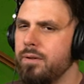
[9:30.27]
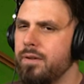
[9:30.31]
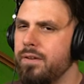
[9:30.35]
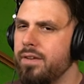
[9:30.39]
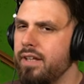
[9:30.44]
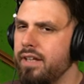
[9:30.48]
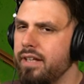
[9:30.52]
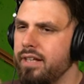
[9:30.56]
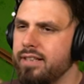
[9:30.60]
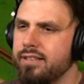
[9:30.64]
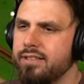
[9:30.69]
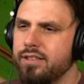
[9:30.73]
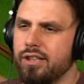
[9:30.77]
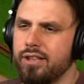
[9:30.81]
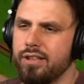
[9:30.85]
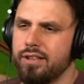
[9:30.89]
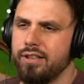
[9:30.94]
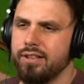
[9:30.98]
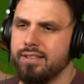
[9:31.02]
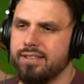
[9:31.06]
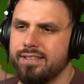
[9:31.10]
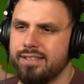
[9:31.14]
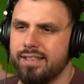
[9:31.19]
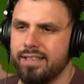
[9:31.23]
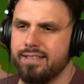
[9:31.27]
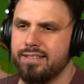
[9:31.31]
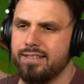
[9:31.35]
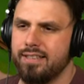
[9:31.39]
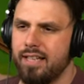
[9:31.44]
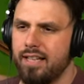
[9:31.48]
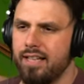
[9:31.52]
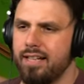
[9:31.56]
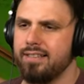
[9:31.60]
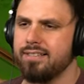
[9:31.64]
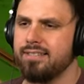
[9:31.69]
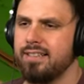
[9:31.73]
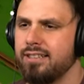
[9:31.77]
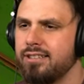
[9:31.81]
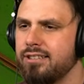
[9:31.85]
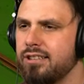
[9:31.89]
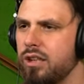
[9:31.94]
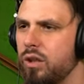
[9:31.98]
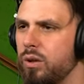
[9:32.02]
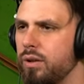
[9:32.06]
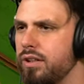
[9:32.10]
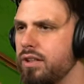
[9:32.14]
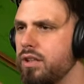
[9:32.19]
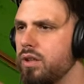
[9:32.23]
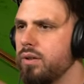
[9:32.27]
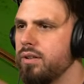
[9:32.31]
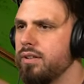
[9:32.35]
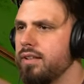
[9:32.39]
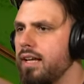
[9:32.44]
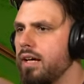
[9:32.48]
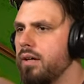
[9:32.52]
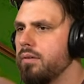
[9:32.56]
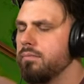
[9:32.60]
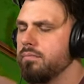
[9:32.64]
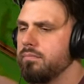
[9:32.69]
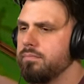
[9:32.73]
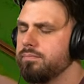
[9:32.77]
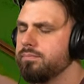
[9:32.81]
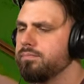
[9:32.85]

think he started at 60 and he's like slowly going down.